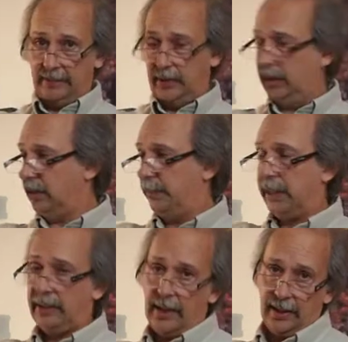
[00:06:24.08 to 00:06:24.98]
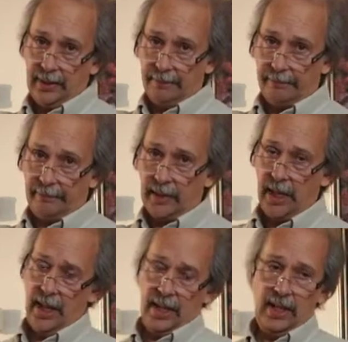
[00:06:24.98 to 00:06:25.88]
you need to pick daylight.
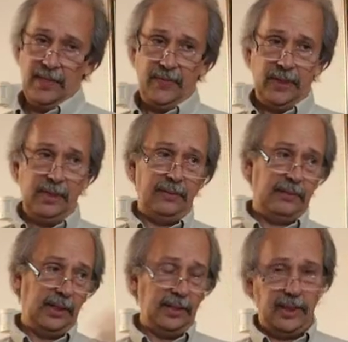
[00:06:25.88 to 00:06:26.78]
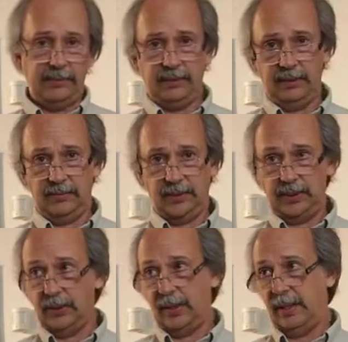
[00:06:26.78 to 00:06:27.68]
If it is incandescent, for
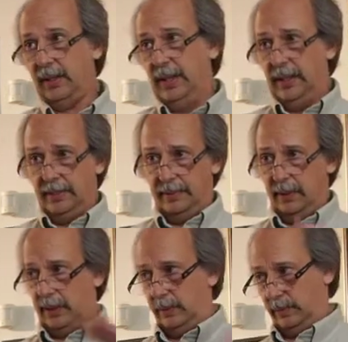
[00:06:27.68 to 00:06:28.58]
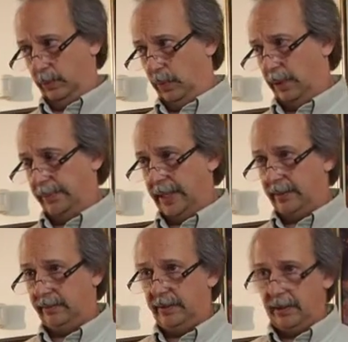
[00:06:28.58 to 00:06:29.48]
sure, or the warm
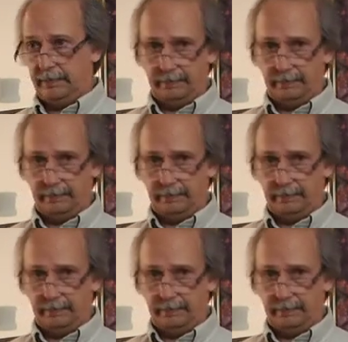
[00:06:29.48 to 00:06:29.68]
lights,